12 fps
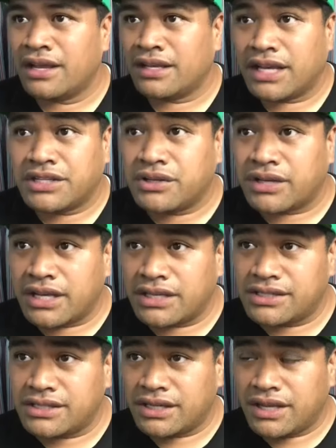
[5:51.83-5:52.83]
Get your
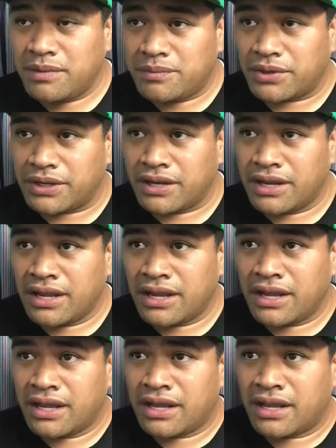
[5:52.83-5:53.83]
kids' input
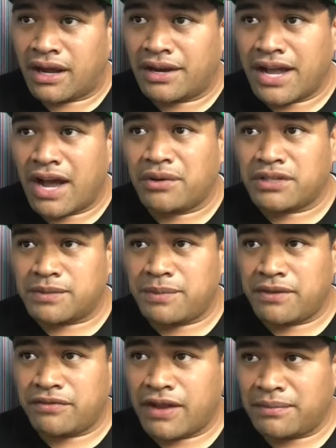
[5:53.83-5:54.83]
on how to
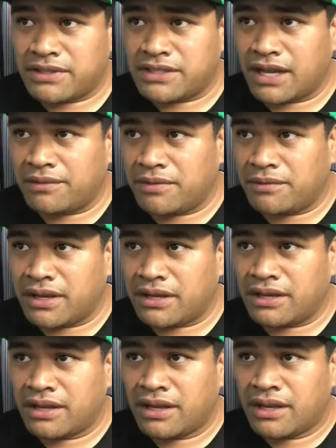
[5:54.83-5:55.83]
spend family time. You
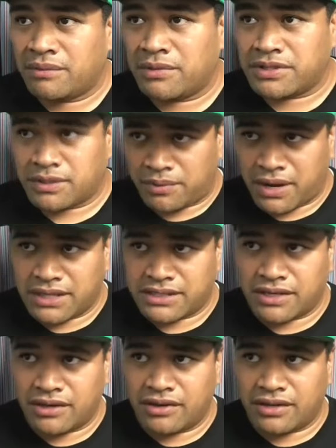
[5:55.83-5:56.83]
may be
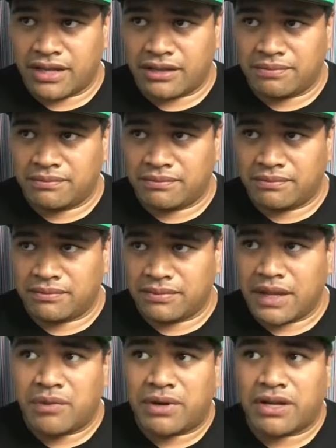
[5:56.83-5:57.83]
surprised to learn that
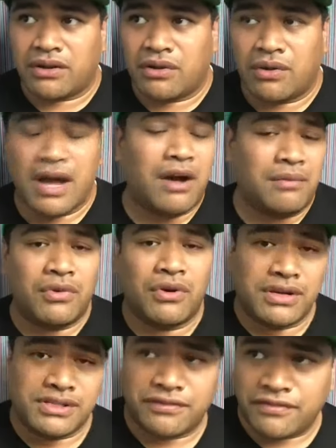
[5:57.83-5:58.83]
they want to go out
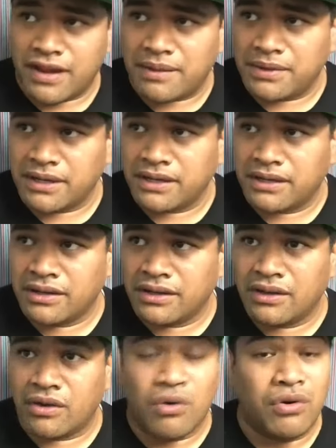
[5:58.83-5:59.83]
more as a family,
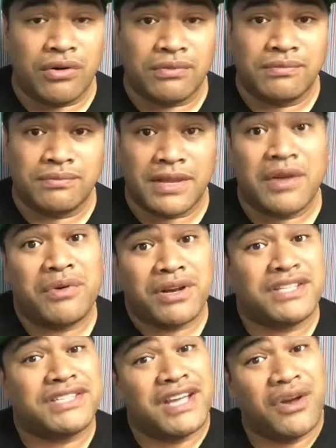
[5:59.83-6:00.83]
or they want
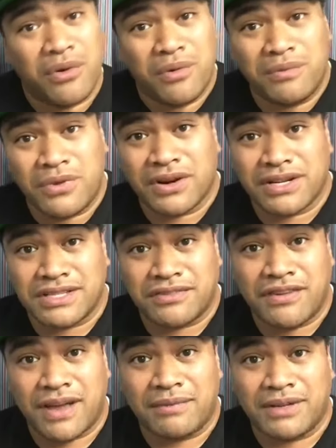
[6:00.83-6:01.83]
to stay home more as a
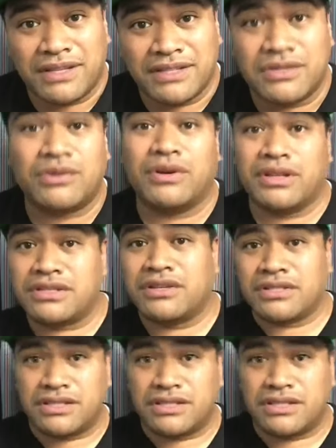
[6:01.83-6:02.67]
family. So it's good